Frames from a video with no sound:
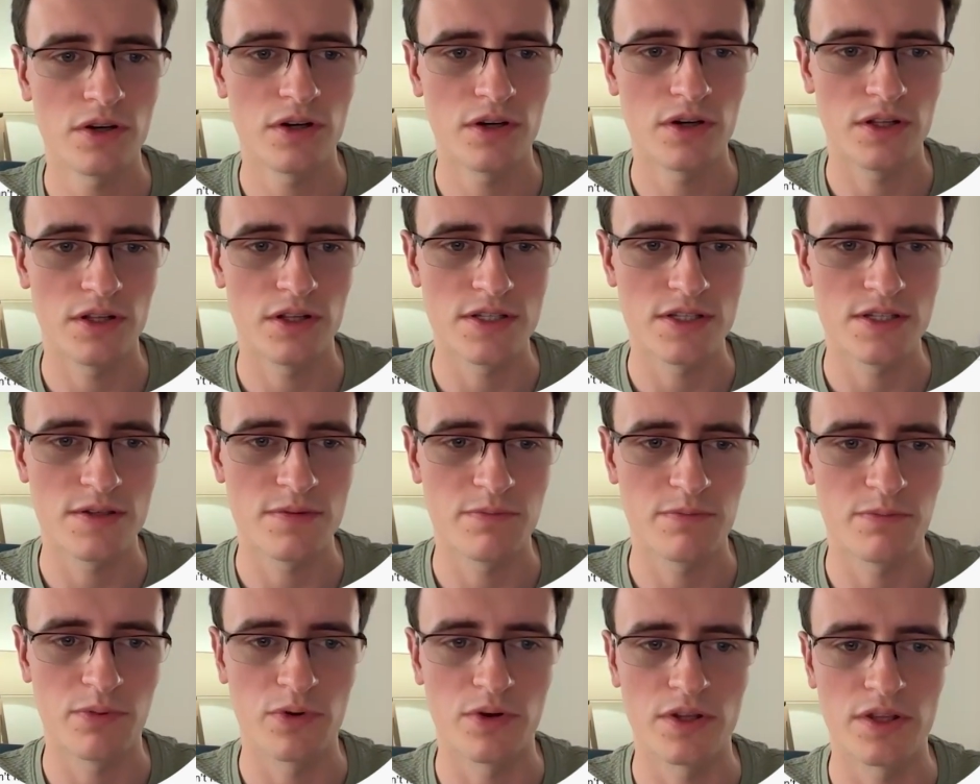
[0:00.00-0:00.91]
Let's
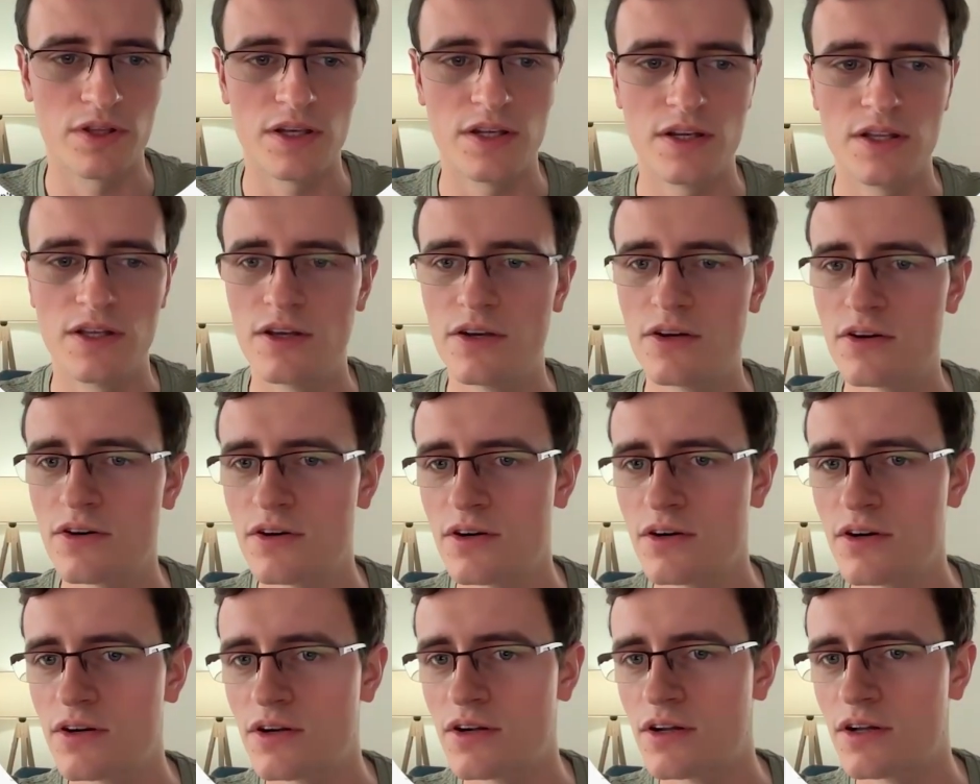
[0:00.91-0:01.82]
put it in here.
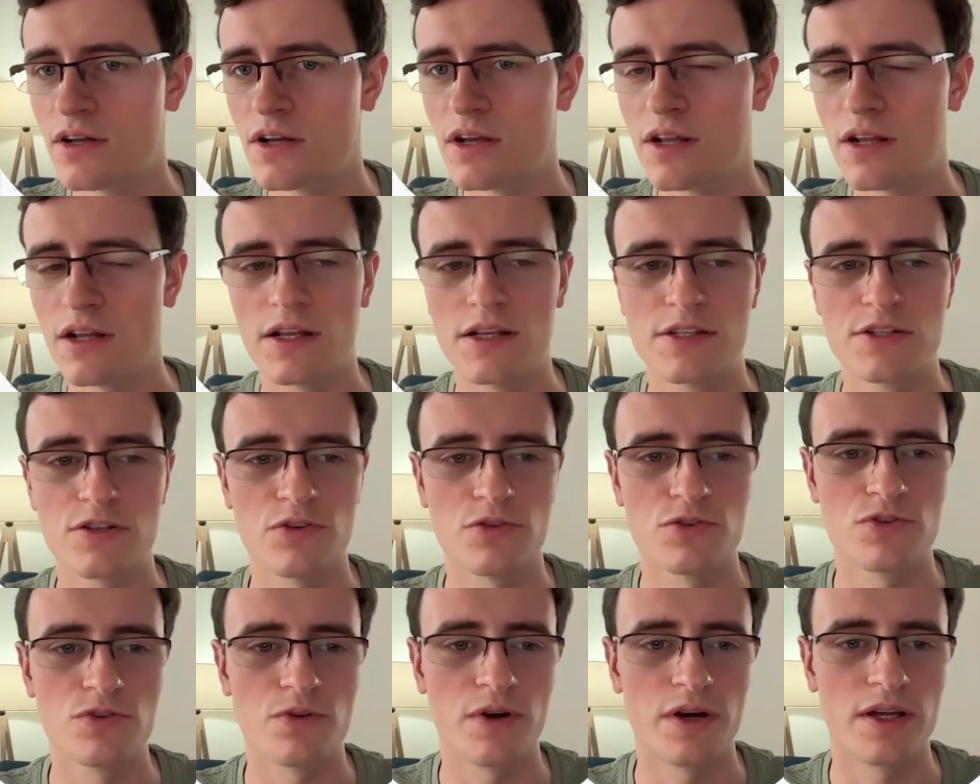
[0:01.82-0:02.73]
Let's
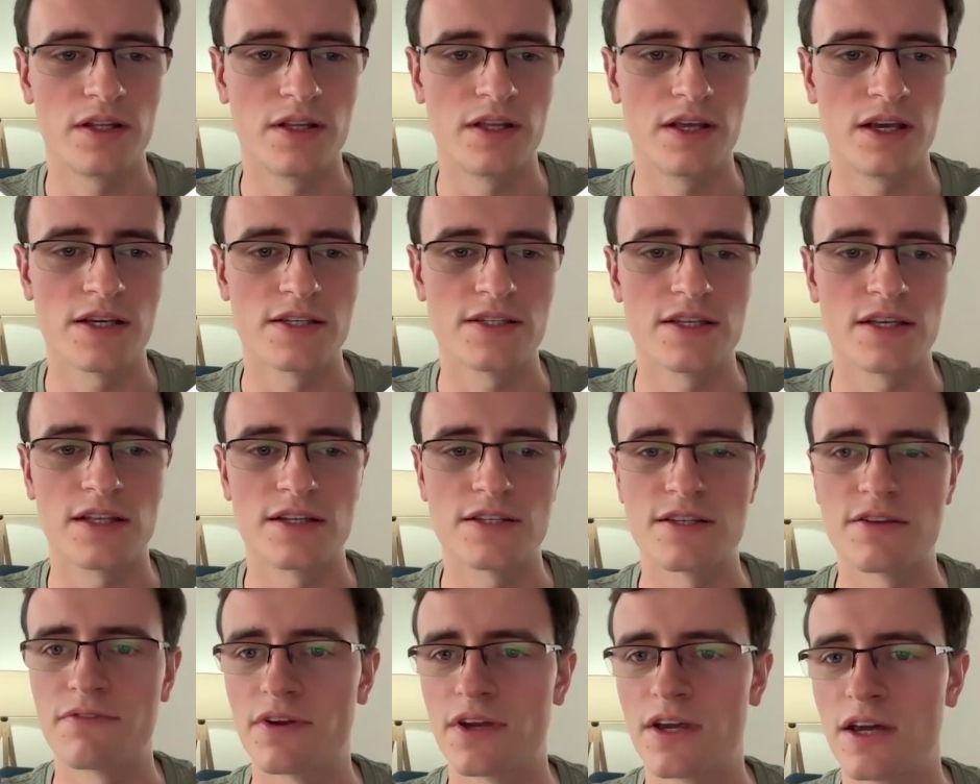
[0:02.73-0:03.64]
also add the asset
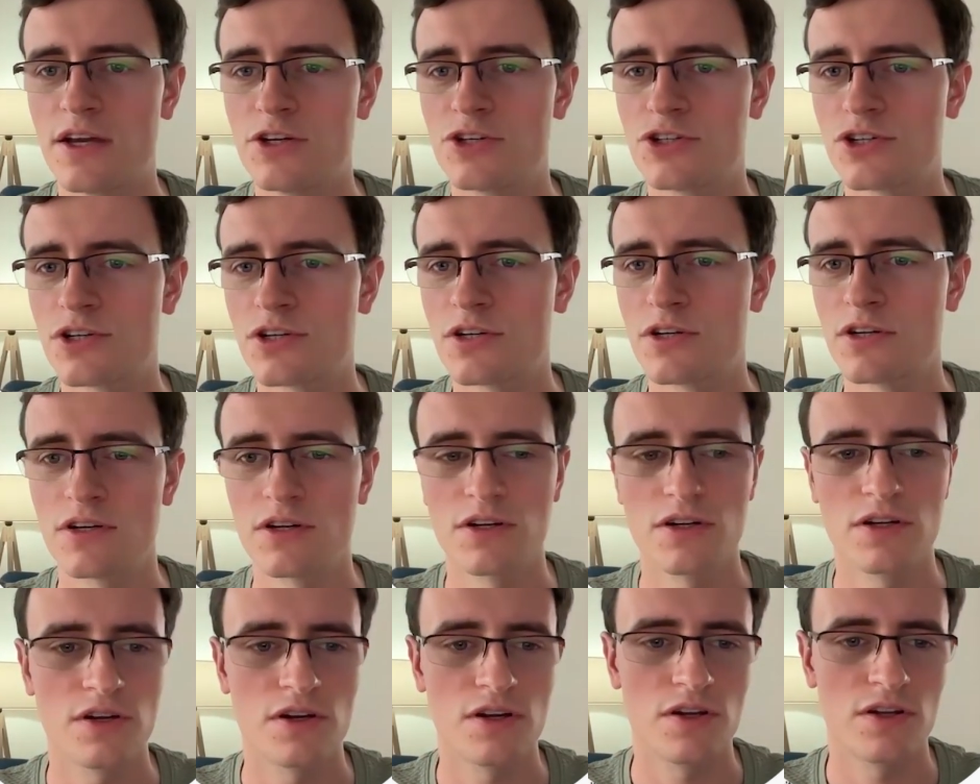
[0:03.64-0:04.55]
classification,
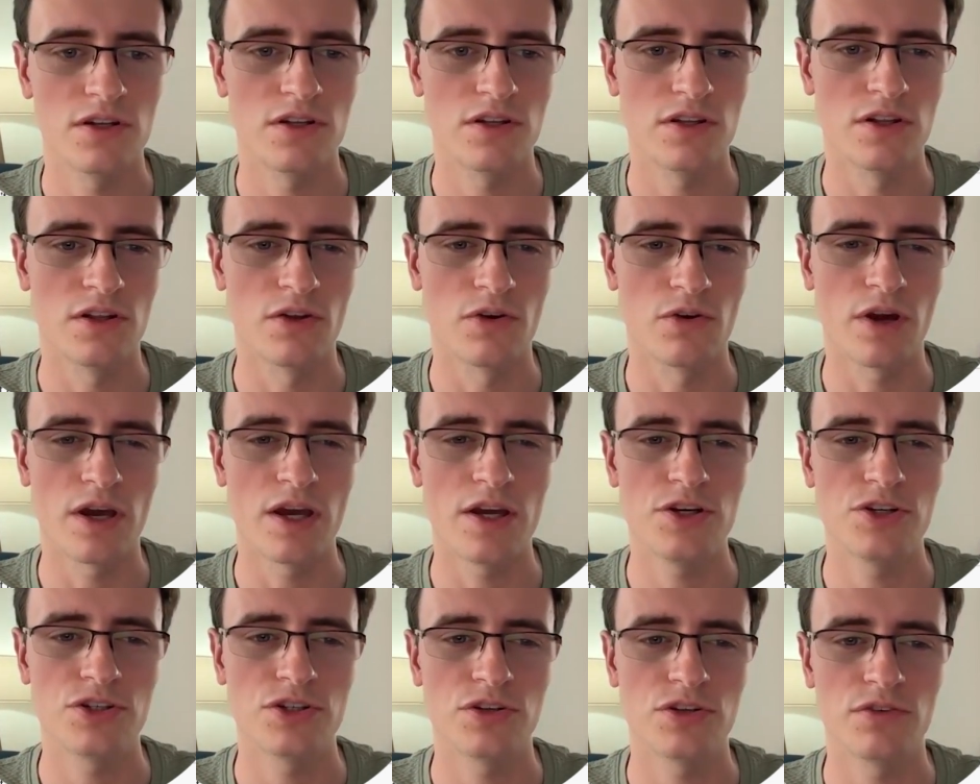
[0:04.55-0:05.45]
the
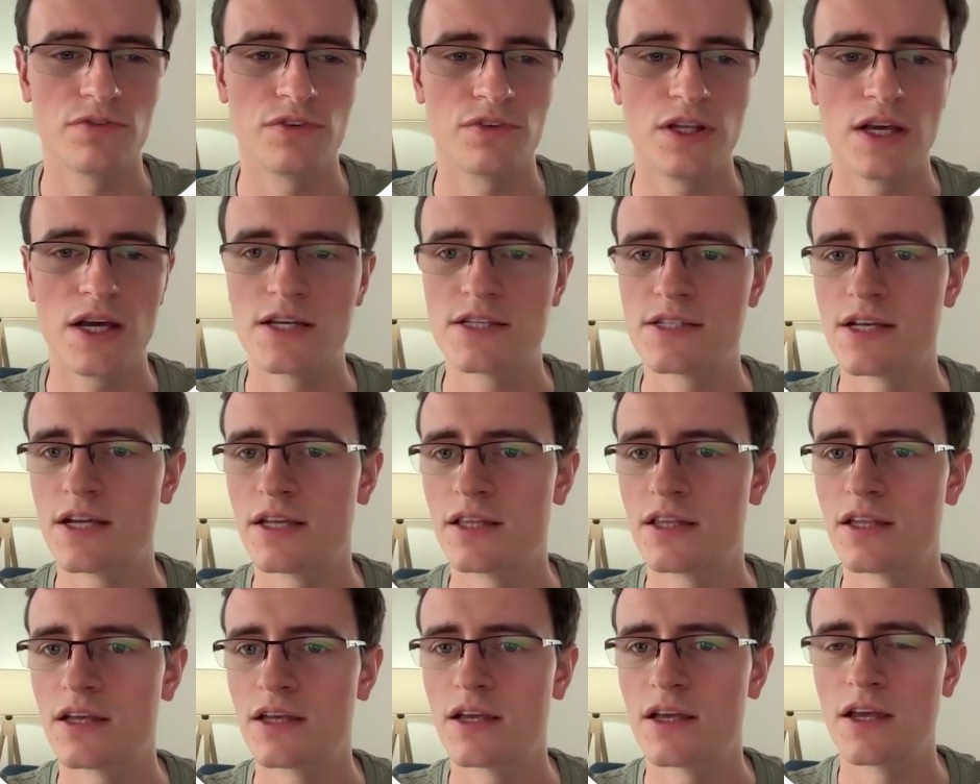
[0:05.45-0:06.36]
location of the
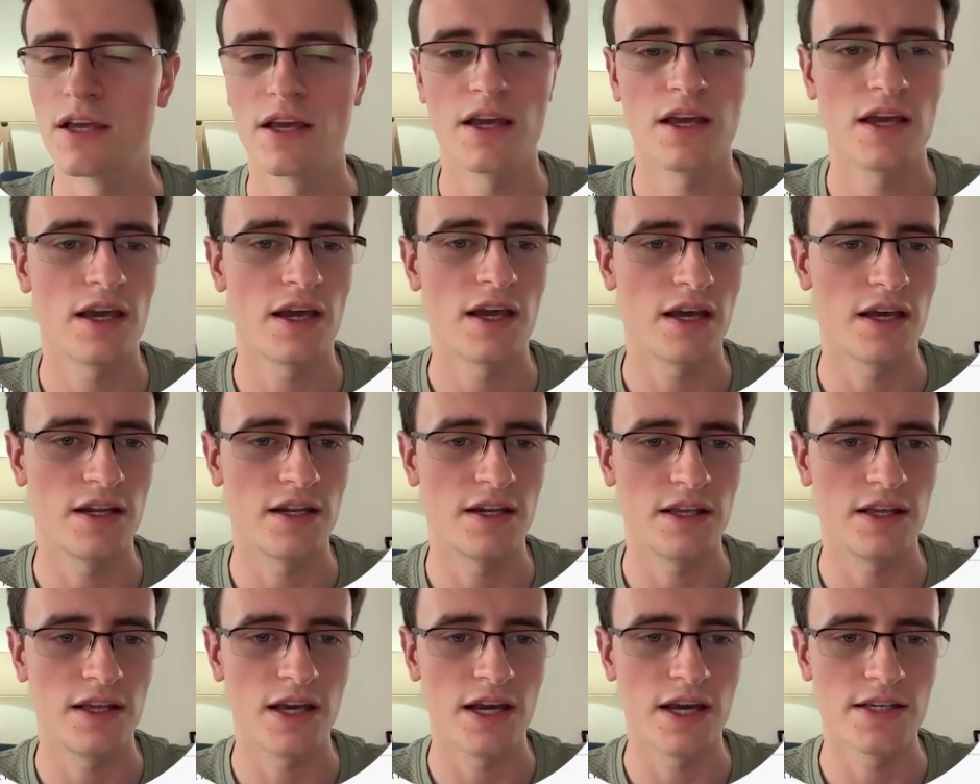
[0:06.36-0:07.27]
asset, and
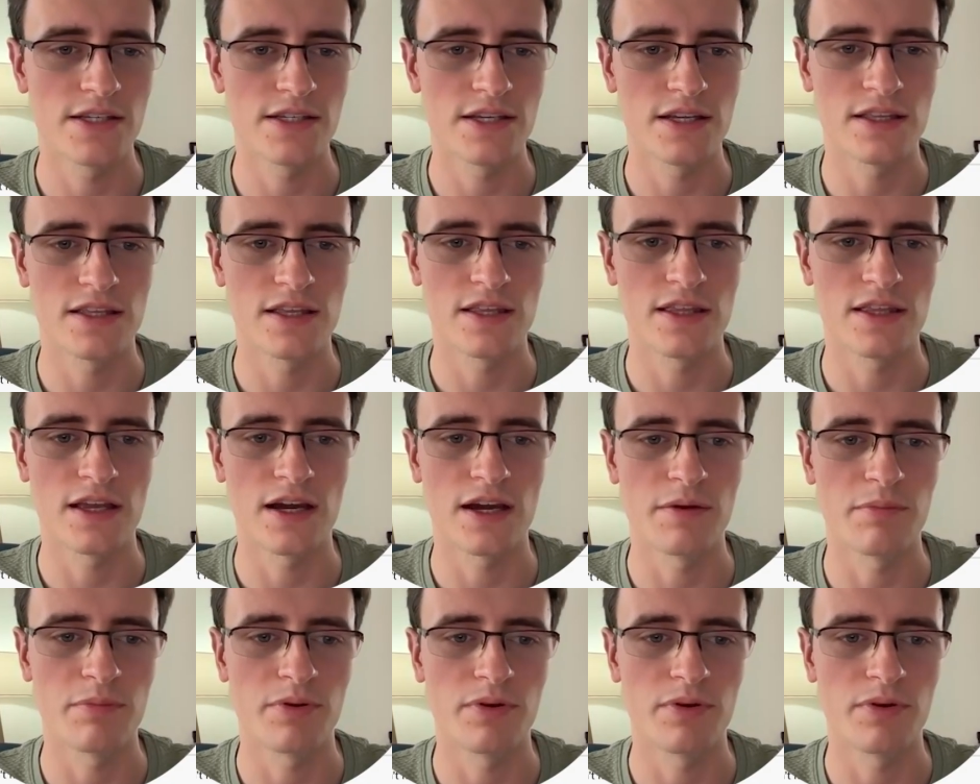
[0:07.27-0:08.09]
the asset type.